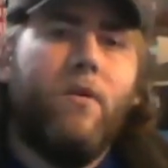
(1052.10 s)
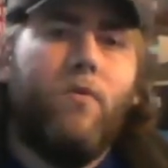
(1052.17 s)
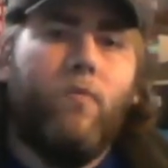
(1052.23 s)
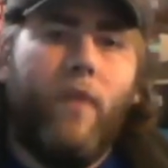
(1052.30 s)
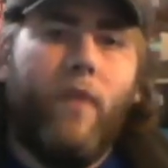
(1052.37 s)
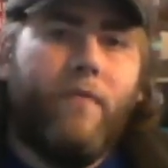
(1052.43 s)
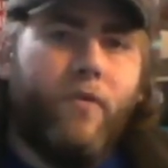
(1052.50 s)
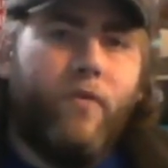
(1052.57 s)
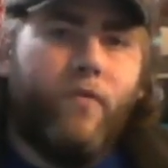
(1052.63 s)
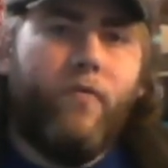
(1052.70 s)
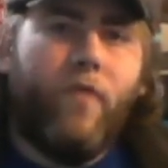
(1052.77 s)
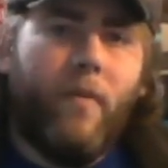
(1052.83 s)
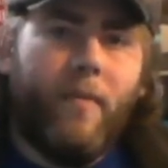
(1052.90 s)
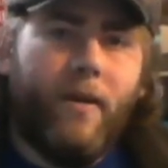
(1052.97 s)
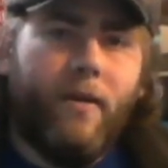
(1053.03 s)
revenue
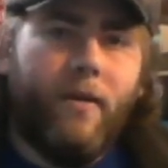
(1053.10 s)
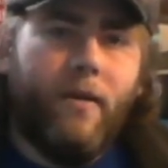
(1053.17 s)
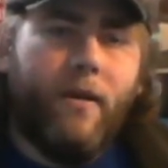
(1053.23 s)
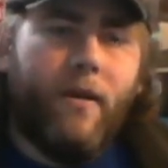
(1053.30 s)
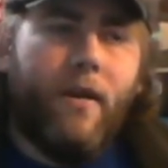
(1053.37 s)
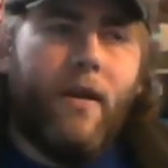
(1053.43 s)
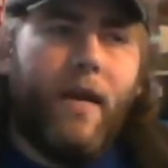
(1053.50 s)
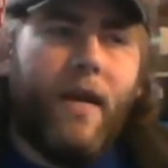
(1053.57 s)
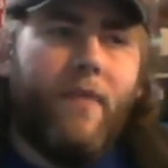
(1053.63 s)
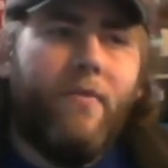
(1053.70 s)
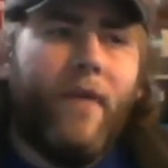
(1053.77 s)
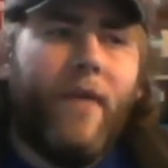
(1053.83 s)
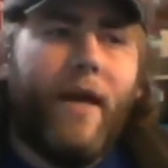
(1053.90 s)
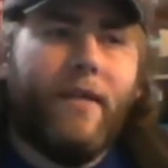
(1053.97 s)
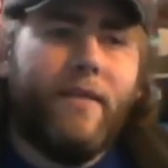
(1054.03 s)
from it
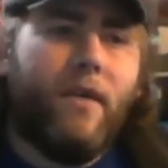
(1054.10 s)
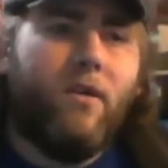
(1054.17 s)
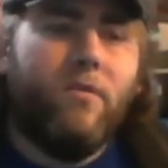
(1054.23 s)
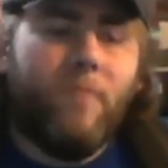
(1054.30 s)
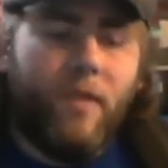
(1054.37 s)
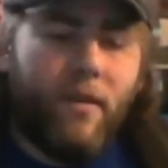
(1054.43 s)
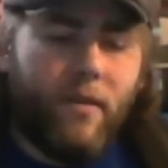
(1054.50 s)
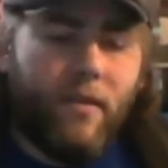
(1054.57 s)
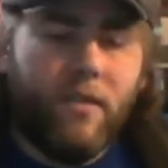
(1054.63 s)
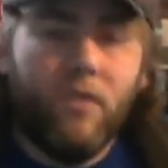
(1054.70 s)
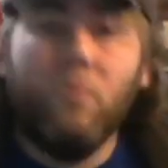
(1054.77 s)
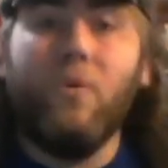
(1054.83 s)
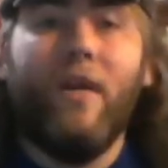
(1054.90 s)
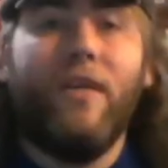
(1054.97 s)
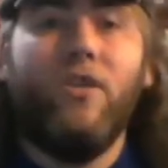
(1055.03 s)
and that tells me that this
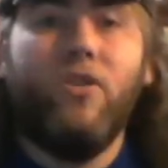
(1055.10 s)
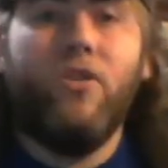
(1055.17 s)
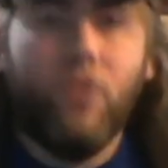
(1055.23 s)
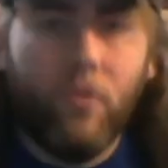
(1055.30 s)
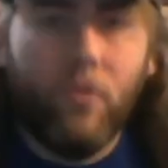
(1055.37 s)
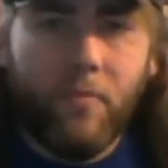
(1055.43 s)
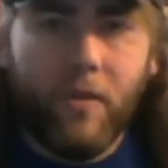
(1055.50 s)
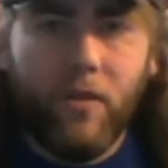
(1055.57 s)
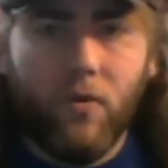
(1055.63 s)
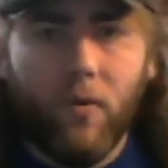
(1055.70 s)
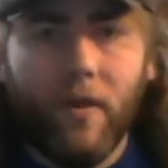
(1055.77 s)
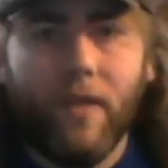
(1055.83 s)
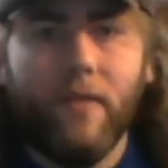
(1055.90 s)
is what I should be doing,